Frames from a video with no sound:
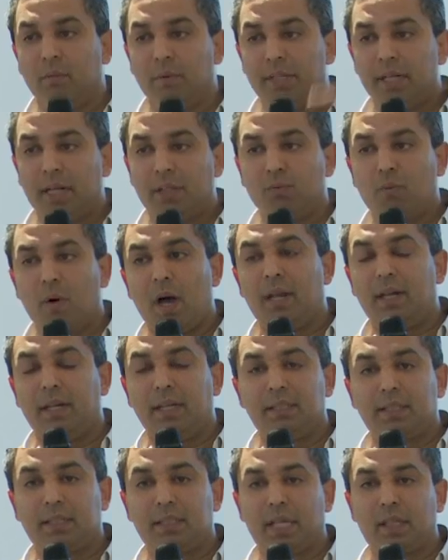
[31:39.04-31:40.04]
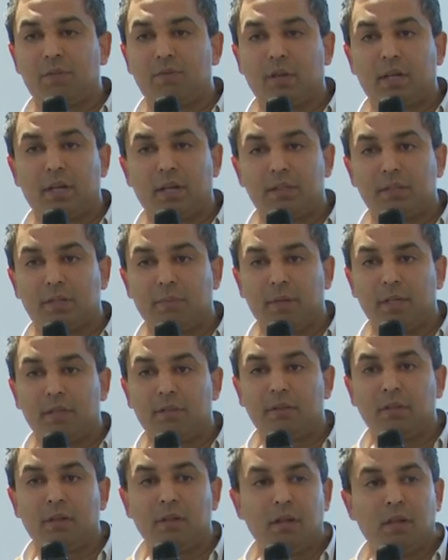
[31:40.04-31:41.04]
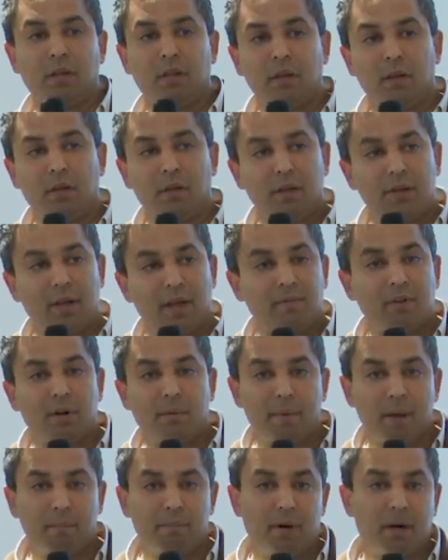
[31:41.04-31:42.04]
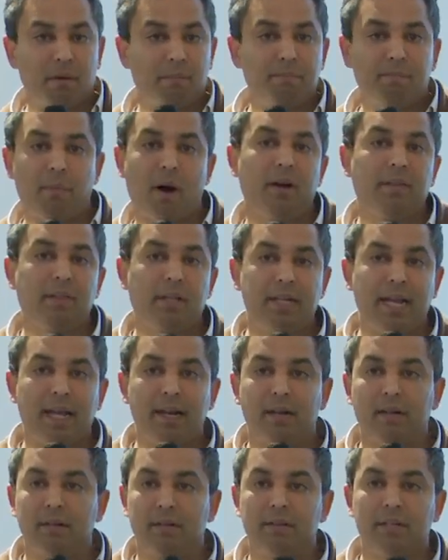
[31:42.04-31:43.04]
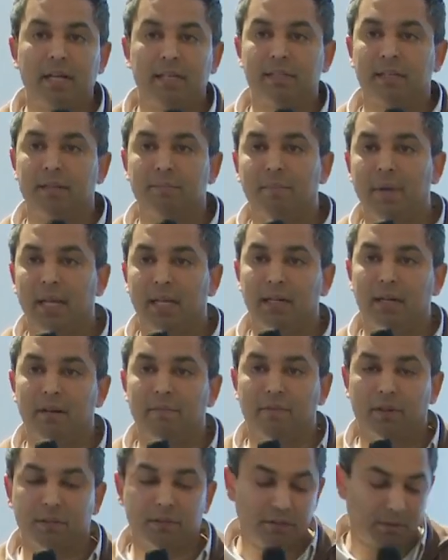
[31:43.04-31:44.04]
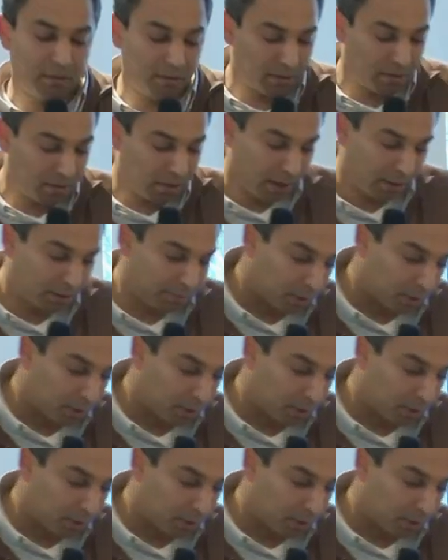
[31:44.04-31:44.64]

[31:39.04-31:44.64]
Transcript: which has wildly successful customers. You have to remember, part of the data doesn't make a difference. I